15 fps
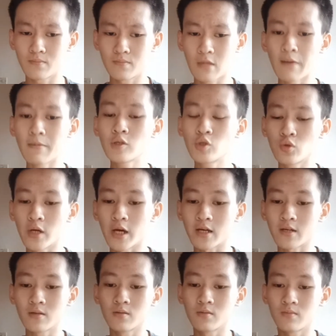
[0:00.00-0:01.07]
double sugar.
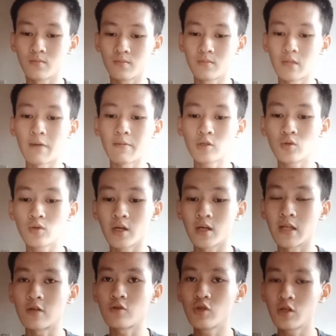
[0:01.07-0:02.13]

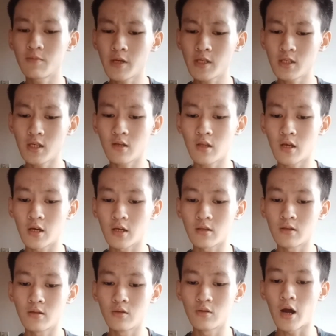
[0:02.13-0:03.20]
Nitrogen base is the
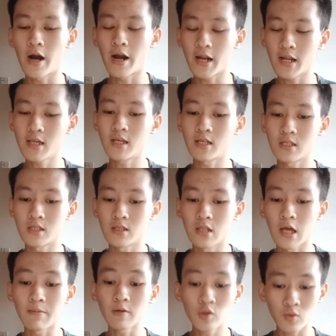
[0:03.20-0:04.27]
RNA is
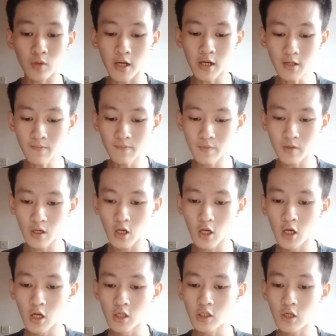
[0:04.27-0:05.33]
double sugar.
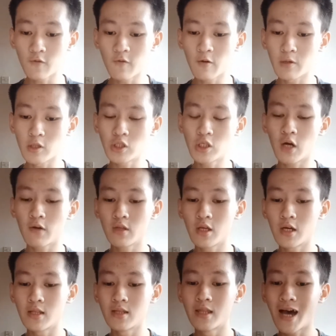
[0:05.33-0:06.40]
So formation of
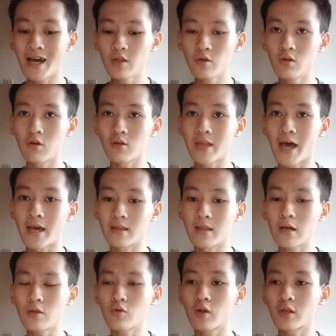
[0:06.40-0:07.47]
the dinucleotide.
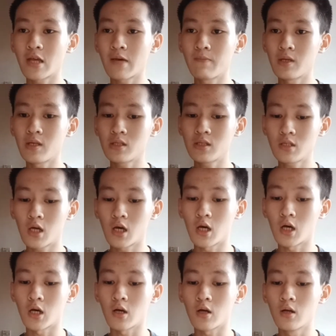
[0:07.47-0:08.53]
Dinucleotide means
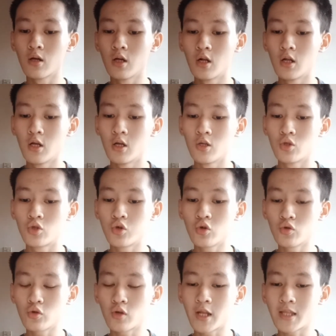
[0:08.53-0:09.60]

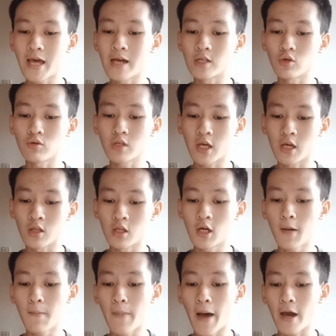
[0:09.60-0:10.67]
2 nucleotides joined
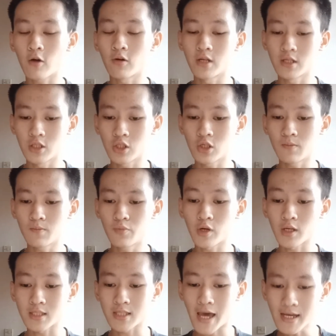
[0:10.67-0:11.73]
together by condensation
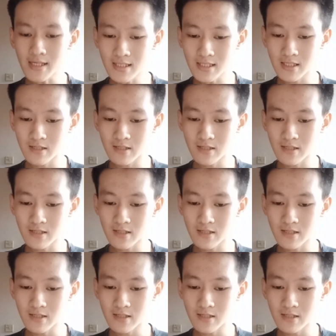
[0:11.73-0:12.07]
process.